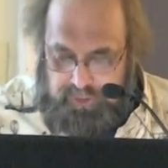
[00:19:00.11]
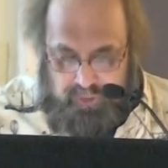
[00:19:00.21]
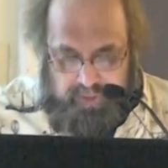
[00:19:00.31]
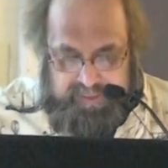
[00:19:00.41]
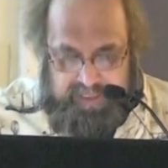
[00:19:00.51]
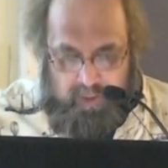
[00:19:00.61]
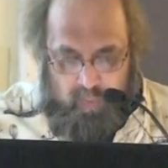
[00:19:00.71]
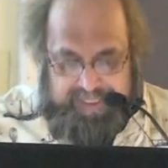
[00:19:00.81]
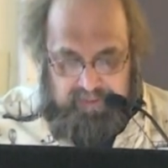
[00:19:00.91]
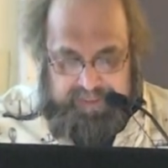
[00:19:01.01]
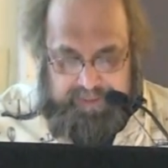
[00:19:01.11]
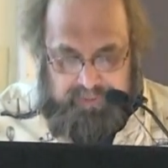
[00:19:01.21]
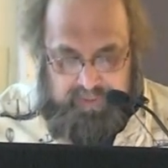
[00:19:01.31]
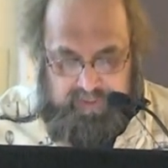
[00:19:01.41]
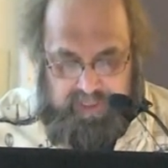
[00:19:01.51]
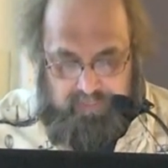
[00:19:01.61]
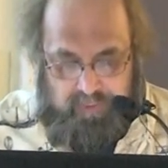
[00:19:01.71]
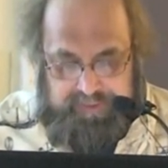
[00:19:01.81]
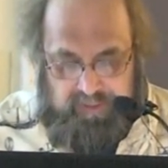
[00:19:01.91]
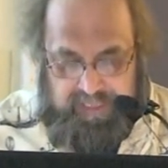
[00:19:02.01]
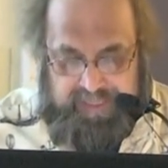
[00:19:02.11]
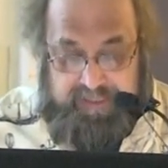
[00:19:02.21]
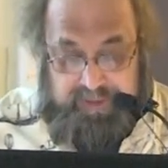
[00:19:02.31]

Shortly our white lantern, our only light